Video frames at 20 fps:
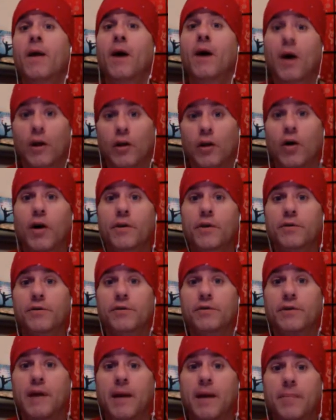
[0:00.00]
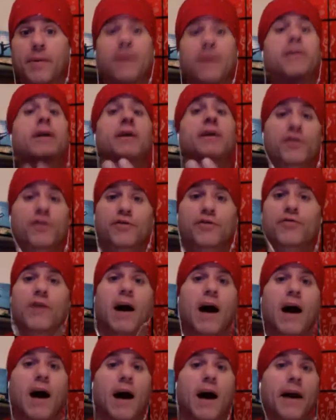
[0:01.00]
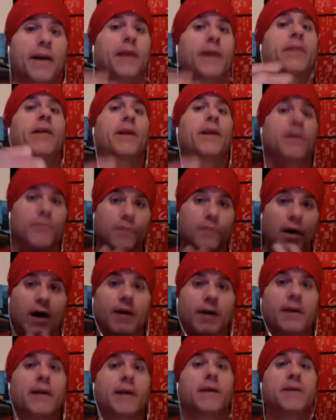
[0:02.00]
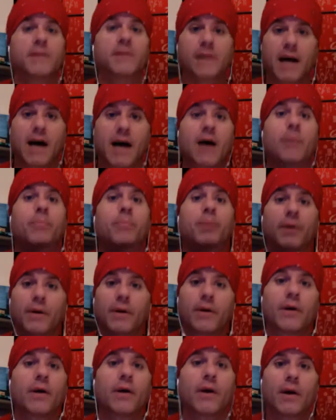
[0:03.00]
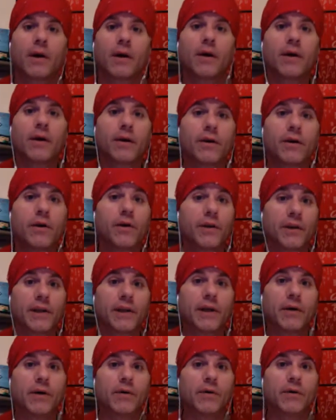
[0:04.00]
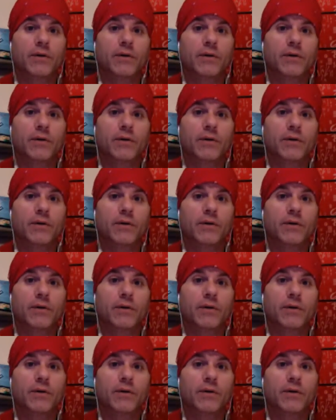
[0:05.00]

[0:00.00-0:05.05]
larger step and then a stride and then a running step and the deal.